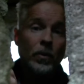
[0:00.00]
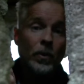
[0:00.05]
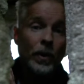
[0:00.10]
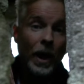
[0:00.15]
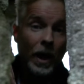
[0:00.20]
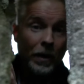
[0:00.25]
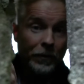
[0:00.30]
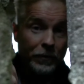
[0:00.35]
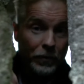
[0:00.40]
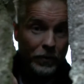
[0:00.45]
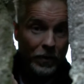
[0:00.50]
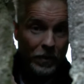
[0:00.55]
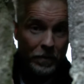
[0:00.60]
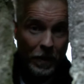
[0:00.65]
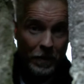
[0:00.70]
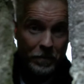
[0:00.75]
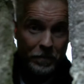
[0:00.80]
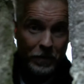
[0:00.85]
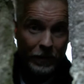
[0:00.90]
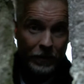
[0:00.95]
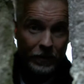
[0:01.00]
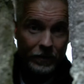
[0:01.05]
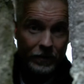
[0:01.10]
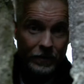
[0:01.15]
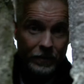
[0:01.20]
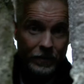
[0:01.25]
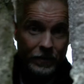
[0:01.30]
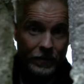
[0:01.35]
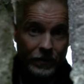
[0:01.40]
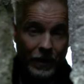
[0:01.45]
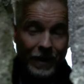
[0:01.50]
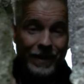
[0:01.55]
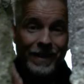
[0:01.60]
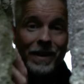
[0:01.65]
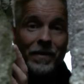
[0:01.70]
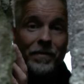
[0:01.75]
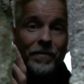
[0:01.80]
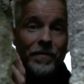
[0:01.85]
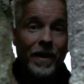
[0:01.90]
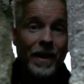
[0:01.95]
We have to remember that
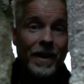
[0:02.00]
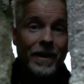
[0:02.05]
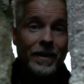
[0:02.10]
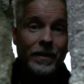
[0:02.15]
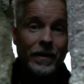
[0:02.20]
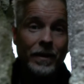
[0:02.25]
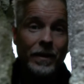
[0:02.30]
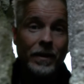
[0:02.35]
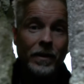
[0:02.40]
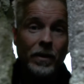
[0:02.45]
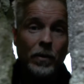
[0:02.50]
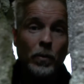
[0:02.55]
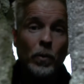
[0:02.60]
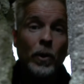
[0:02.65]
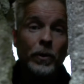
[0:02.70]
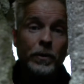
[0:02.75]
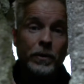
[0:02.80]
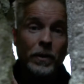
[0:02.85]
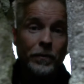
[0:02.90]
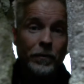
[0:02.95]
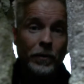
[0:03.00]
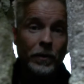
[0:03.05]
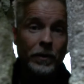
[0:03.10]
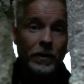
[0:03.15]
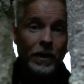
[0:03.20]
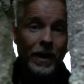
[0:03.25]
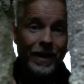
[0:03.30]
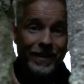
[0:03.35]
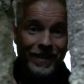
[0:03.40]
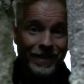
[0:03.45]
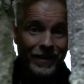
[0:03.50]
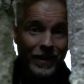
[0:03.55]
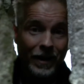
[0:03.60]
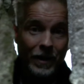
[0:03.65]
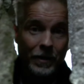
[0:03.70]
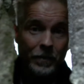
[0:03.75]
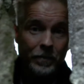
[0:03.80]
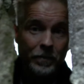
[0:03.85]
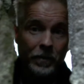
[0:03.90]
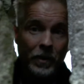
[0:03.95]
invading Waterford at the
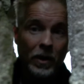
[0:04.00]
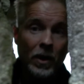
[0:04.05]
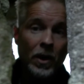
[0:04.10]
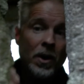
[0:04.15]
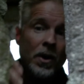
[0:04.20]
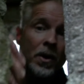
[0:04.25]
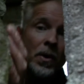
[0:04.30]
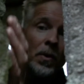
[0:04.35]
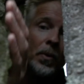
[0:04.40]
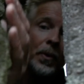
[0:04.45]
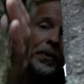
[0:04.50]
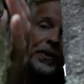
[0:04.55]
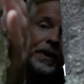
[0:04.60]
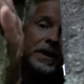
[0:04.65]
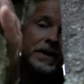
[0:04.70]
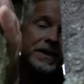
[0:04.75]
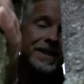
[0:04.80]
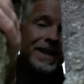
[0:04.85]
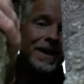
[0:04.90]
time, with its